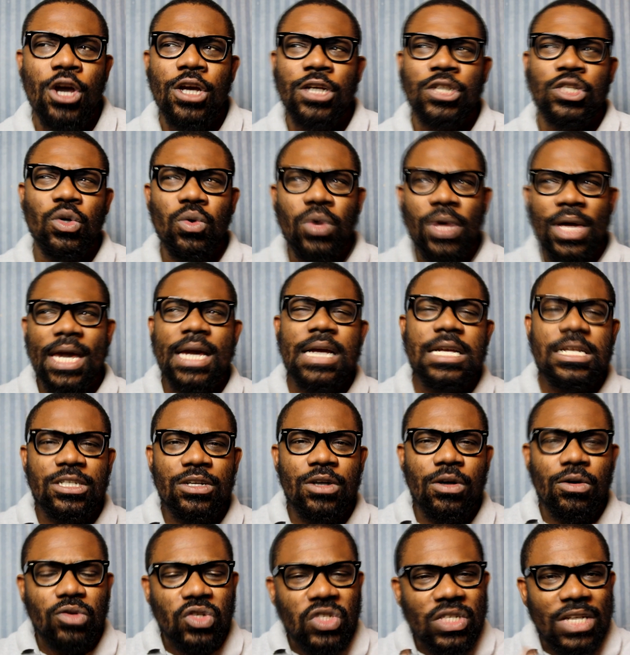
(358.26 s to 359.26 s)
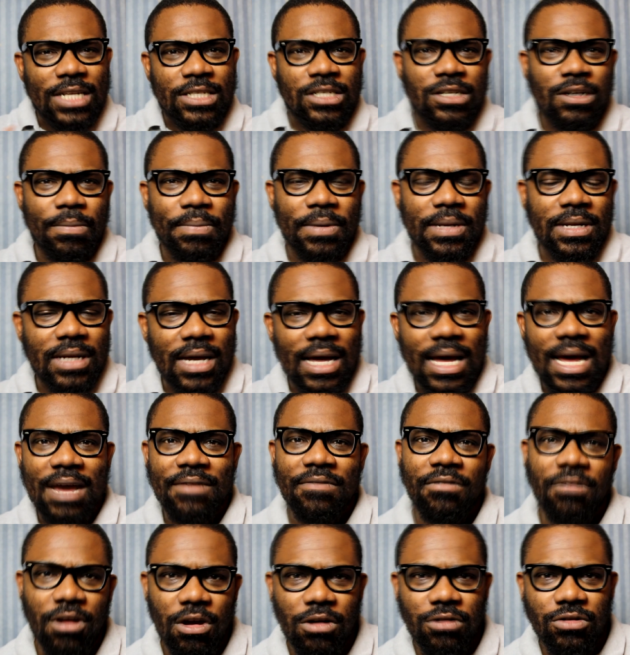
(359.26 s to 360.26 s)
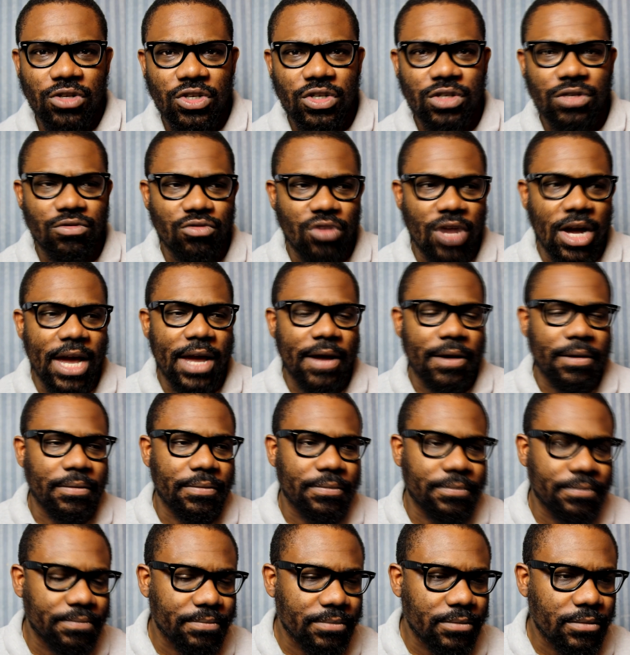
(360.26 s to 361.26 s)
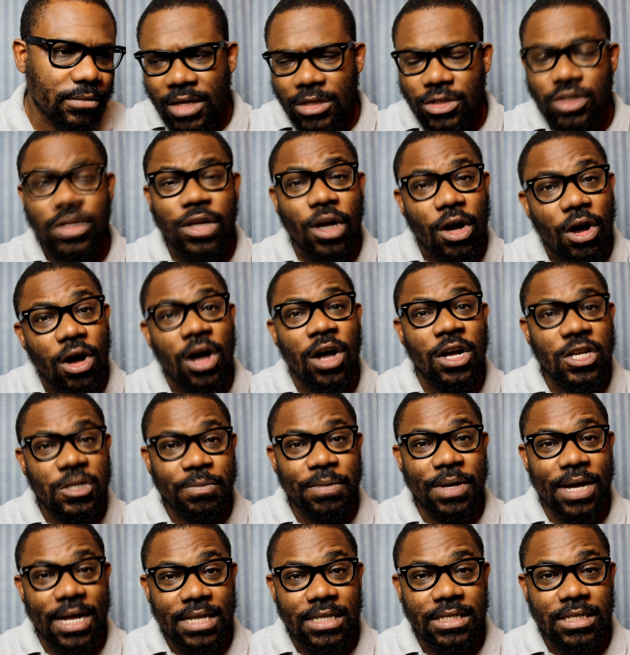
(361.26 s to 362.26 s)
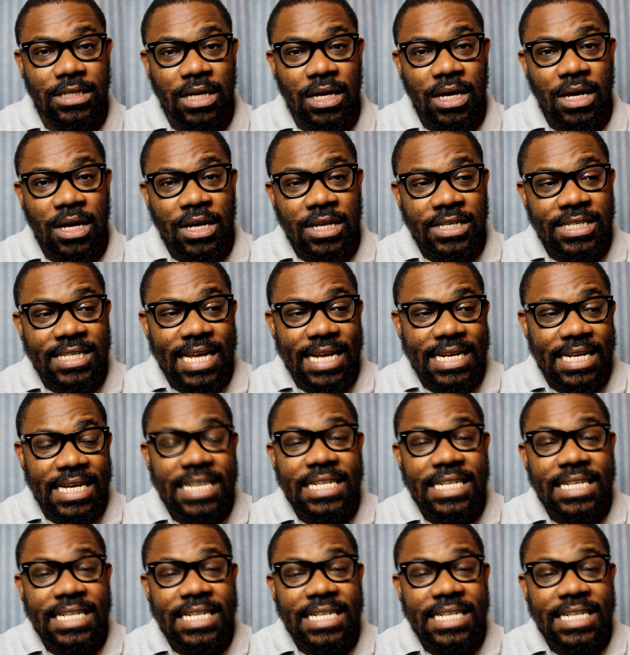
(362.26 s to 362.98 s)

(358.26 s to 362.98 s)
It's okay to go set up and have lunch, right? So the husband said